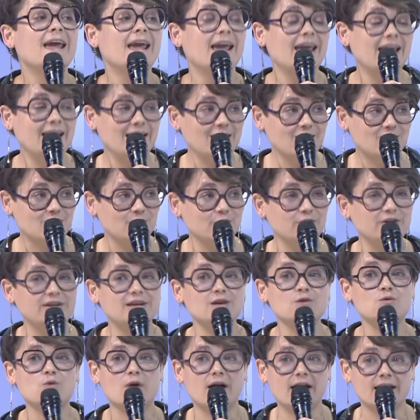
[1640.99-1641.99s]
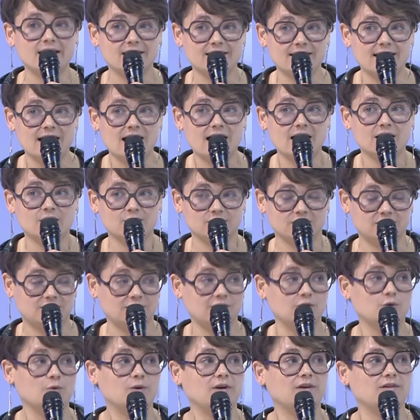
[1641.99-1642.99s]
including right now,
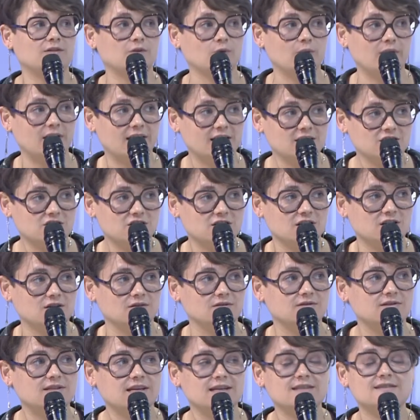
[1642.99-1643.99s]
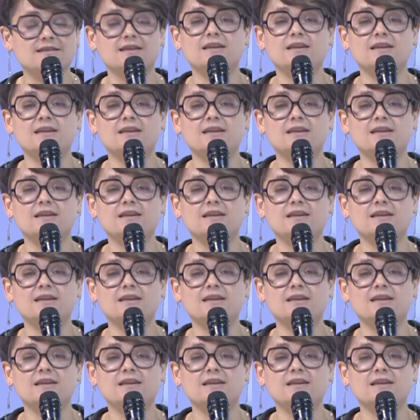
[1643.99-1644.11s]
considering the energy context,